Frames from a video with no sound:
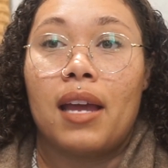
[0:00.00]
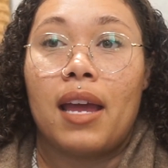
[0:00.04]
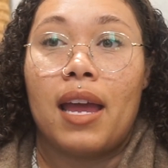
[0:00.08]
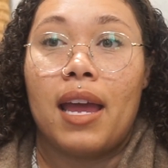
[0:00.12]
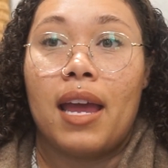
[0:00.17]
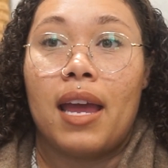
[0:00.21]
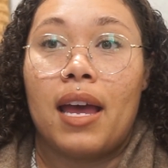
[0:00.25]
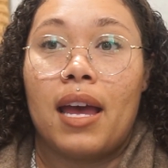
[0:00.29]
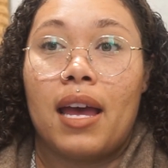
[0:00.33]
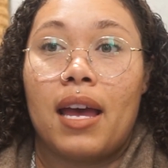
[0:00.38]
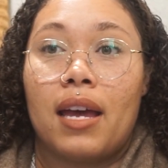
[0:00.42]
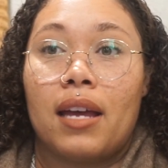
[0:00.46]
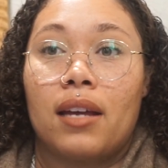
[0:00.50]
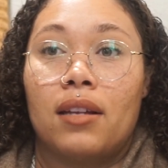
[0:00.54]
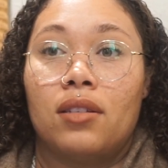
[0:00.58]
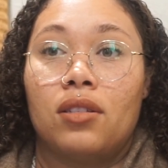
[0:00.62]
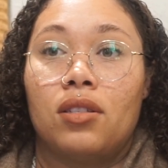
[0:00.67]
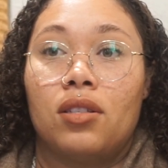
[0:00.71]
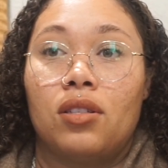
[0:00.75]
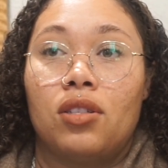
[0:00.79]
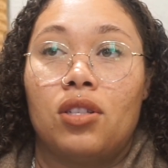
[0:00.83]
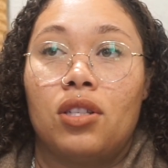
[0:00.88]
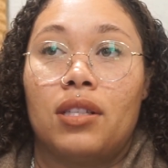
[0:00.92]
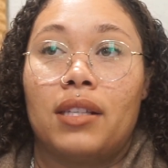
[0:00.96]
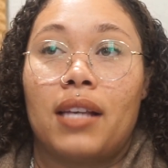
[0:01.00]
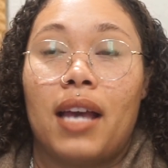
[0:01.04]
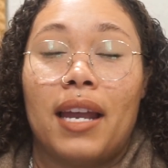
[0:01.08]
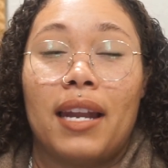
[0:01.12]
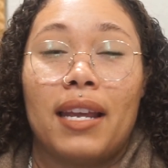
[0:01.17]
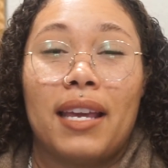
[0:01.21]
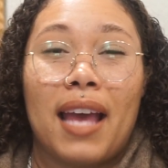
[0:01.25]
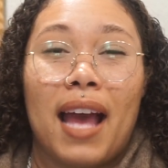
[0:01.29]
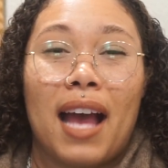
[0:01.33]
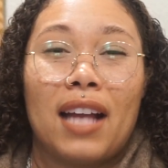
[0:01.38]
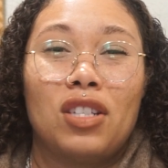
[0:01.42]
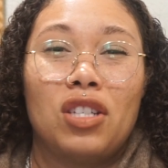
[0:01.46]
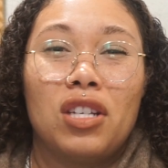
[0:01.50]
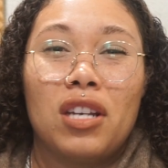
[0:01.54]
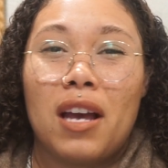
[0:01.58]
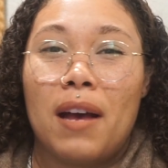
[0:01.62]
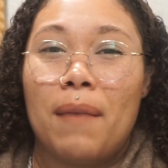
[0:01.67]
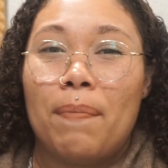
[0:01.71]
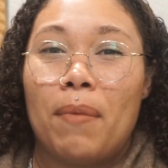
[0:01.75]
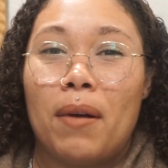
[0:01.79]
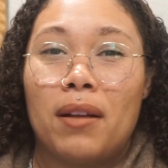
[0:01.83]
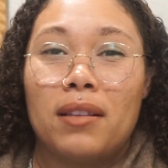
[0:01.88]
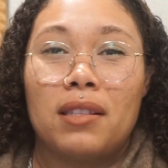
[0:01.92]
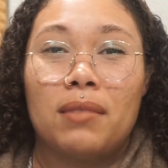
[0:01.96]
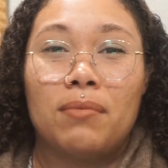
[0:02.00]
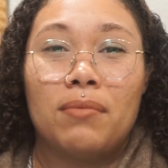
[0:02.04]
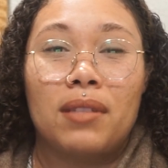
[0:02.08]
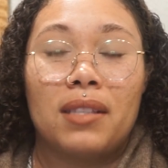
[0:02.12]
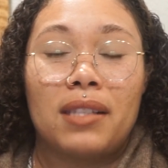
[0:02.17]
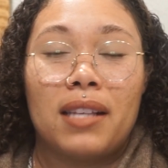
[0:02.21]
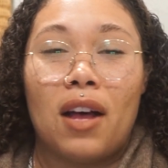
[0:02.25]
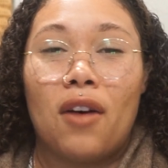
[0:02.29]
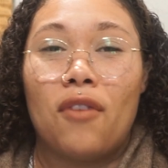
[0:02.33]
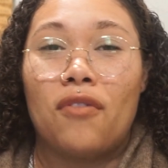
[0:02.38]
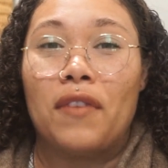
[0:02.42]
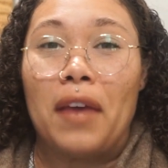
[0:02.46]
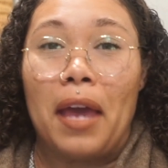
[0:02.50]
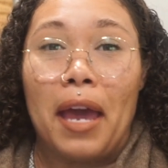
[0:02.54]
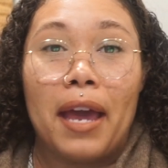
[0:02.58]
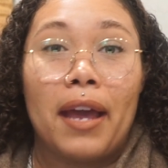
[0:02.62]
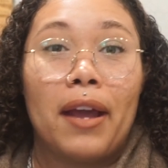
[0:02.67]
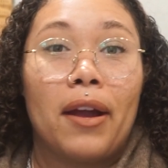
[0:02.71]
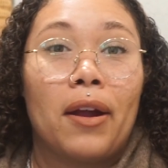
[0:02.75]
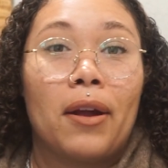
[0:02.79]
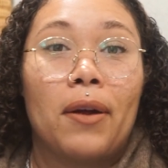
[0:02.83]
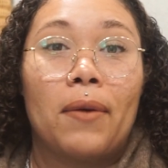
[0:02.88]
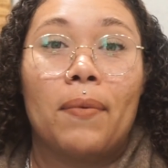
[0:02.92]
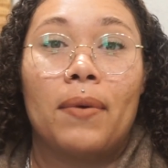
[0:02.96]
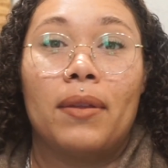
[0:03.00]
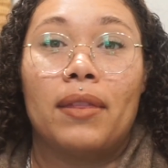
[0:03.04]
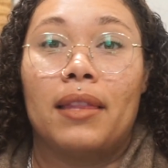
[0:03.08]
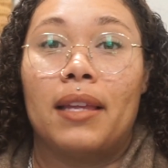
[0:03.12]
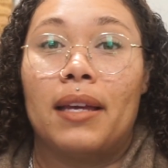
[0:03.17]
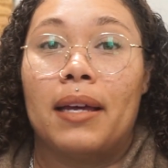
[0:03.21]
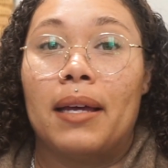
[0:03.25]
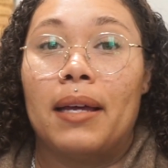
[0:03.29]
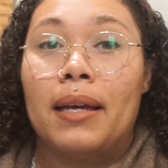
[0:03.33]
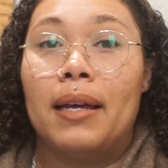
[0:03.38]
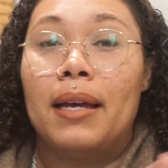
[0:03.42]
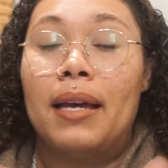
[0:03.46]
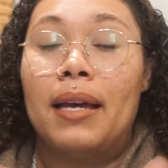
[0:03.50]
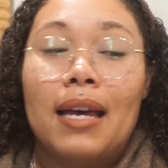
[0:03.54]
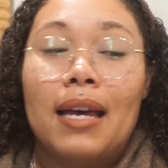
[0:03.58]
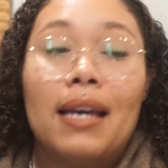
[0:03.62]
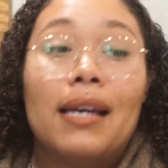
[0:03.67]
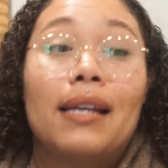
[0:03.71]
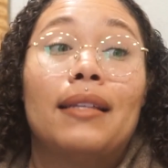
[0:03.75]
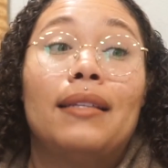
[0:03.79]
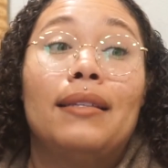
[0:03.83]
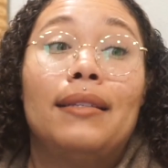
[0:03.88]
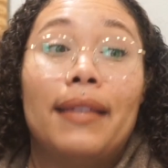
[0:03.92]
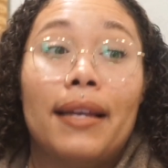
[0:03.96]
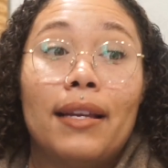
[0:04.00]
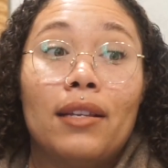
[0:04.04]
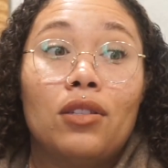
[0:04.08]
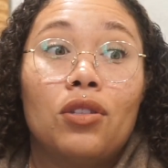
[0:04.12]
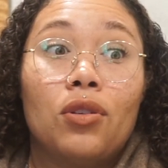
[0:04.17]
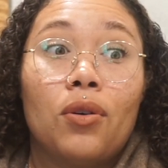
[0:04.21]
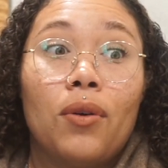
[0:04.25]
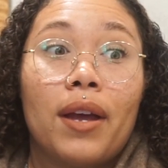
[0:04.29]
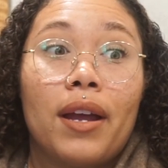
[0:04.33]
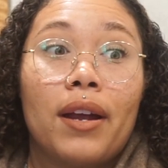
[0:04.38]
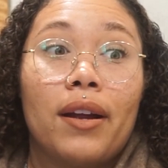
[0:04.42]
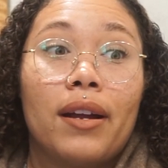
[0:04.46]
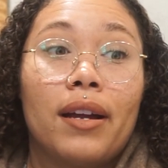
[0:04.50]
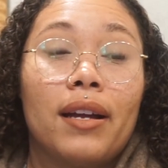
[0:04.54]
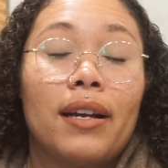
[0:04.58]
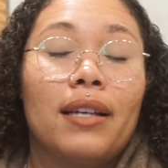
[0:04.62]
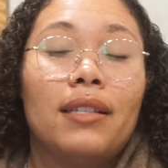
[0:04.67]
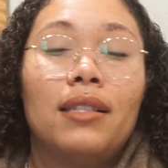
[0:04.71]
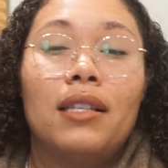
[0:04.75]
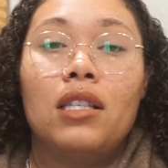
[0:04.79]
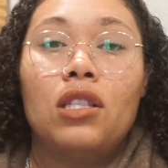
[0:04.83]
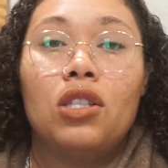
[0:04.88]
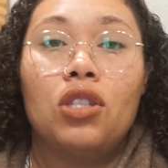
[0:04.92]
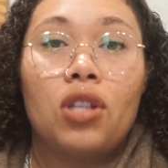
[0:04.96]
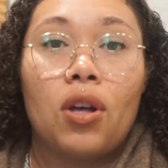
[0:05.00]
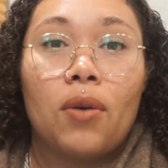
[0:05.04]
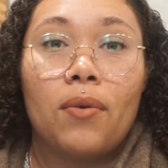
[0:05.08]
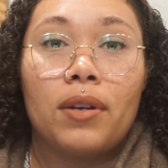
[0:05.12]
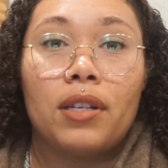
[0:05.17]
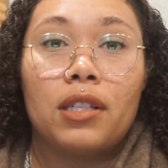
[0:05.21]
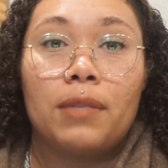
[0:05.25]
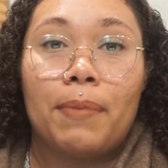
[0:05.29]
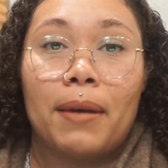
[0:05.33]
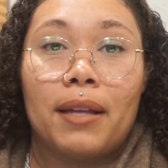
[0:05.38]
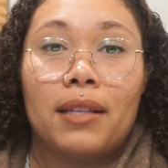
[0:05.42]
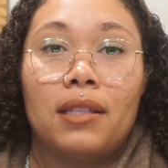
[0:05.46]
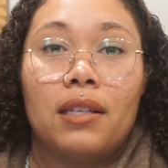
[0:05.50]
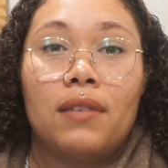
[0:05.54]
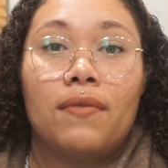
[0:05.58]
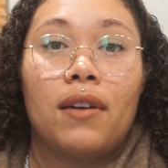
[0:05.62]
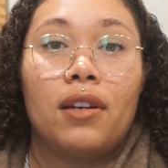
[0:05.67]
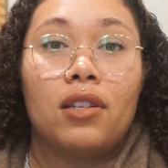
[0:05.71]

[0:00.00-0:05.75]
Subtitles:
and just kind of catching up on some self-care with the dental area because it's so expensive.